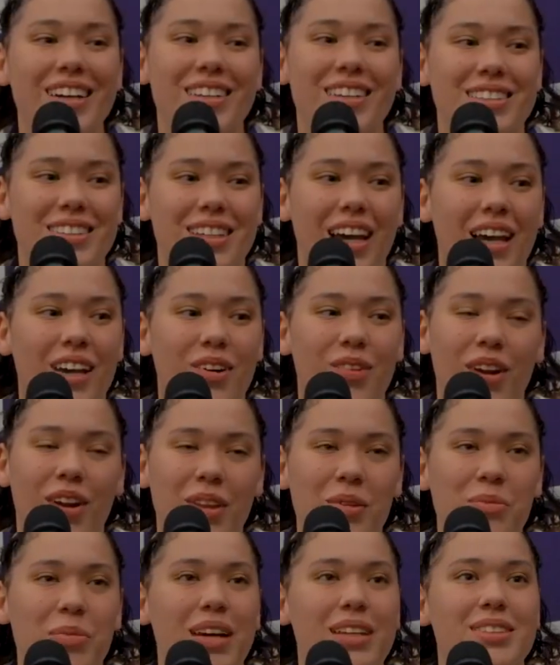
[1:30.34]
is like one
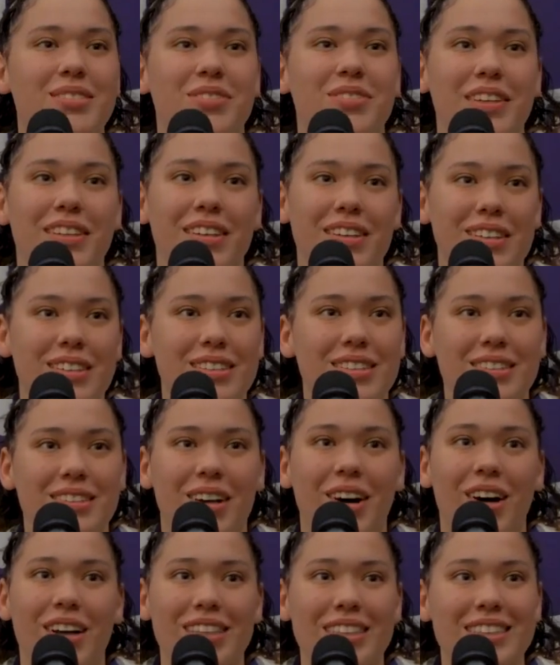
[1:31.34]
of the best feelings,
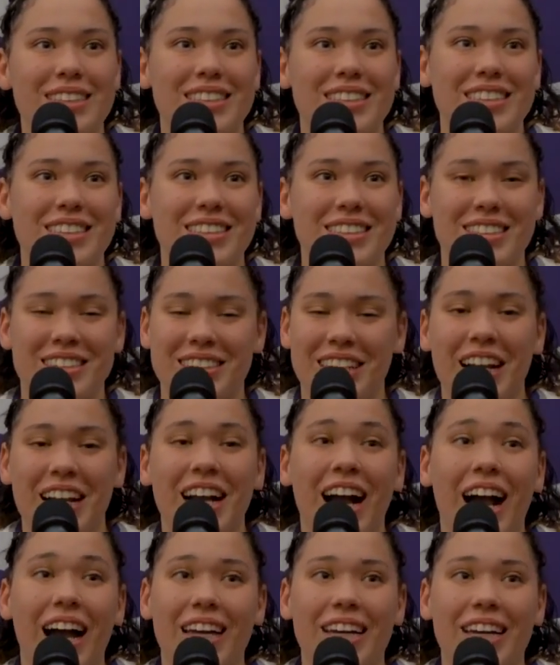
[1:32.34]
honestly, since I got